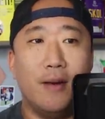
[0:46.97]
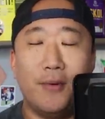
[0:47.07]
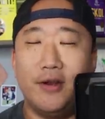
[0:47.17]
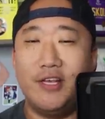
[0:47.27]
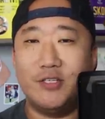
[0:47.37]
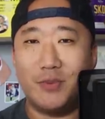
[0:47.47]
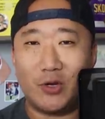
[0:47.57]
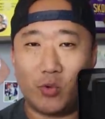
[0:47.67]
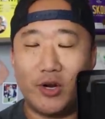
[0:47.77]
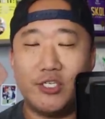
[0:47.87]
But he has
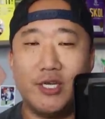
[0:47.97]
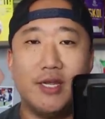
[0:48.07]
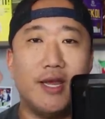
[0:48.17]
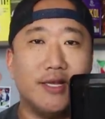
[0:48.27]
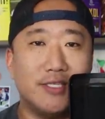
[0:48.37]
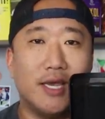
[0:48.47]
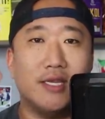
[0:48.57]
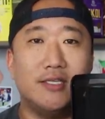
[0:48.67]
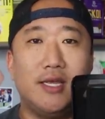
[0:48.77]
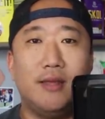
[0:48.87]
been crushing it as
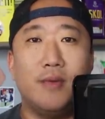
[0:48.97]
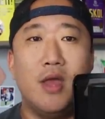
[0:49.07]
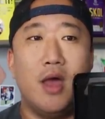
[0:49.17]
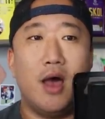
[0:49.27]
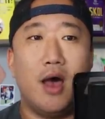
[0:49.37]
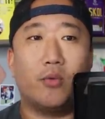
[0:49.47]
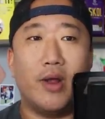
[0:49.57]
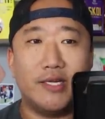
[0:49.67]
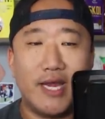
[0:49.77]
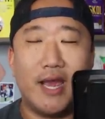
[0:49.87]
second team
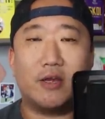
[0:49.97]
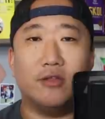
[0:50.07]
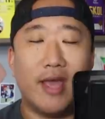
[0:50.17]
right tackle.